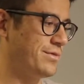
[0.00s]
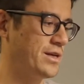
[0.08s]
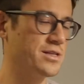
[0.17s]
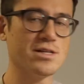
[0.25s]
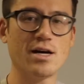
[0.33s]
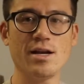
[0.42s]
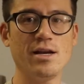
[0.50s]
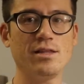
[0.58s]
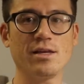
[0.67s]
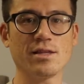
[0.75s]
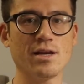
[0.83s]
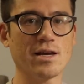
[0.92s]

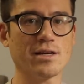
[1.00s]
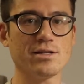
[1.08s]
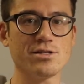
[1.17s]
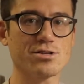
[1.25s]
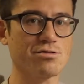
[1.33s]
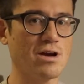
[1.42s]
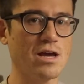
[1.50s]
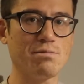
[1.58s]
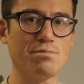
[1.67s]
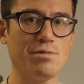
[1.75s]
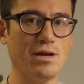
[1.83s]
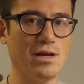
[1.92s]
anything that I can
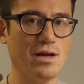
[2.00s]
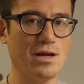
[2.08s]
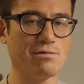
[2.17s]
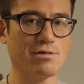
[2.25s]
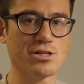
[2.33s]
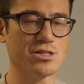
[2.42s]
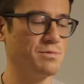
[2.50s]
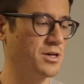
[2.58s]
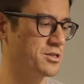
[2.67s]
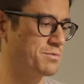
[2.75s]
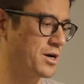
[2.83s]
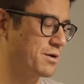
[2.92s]
scrape and run some
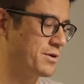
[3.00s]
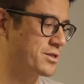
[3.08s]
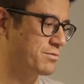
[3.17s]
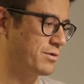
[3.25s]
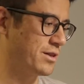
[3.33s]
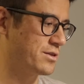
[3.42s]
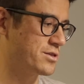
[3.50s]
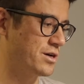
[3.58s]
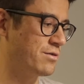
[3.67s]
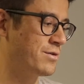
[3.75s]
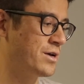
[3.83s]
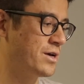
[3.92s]
experiments with.
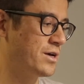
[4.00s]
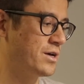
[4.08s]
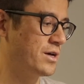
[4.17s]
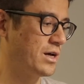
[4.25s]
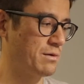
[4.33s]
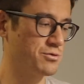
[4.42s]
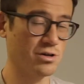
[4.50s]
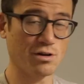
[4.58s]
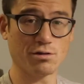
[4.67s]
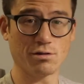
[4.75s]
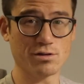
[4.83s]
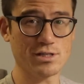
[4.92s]
So I'm just going to
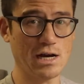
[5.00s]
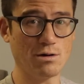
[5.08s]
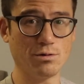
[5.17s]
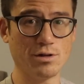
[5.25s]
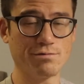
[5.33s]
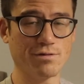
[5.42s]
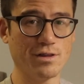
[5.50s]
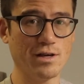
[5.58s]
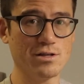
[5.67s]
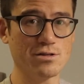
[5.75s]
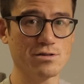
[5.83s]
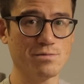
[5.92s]
throw the towel in for
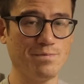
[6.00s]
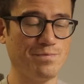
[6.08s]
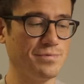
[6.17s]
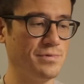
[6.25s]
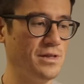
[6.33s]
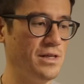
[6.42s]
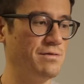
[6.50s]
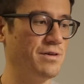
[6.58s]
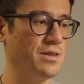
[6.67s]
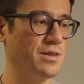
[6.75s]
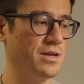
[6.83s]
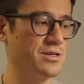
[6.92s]
this.
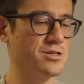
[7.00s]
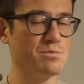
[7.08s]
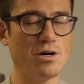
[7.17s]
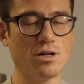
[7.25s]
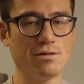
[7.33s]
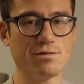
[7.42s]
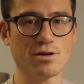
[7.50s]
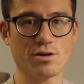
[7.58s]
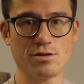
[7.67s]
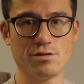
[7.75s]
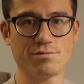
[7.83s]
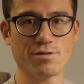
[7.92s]
Even this small of a
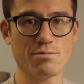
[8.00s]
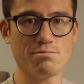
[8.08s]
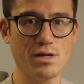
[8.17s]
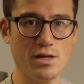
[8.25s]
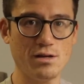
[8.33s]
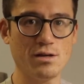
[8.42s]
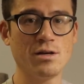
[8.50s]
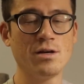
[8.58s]
hurdle for me